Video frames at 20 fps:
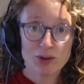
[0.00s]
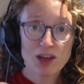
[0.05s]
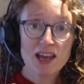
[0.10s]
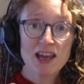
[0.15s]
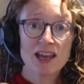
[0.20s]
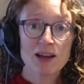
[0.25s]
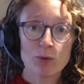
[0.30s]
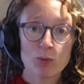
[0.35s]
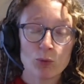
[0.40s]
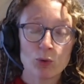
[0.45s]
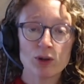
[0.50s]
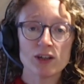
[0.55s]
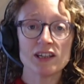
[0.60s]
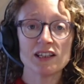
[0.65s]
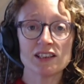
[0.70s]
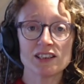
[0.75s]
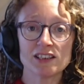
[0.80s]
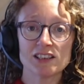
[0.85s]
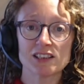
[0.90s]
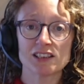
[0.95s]
So we
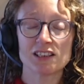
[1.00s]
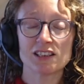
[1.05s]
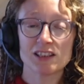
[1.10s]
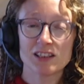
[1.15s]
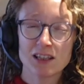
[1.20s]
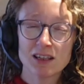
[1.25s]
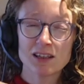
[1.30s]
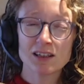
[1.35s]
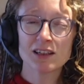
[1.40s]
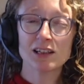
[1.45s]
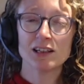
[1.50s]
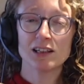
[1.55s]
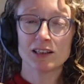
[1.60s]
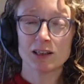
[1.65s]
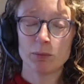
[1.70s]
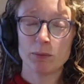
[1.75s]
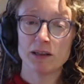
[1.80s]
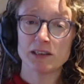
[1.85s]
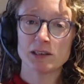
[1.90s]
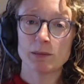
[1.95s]
need to just think a
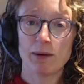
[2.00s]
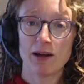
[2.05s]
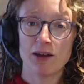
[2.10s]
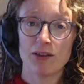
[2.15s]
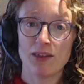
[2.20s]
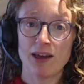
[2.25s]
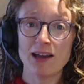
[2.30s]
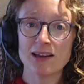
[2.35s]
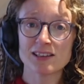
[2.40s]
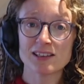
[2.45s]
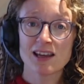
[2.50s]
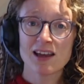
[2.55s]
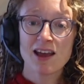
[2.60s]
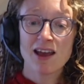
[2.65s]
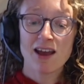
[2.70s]
little bit about that.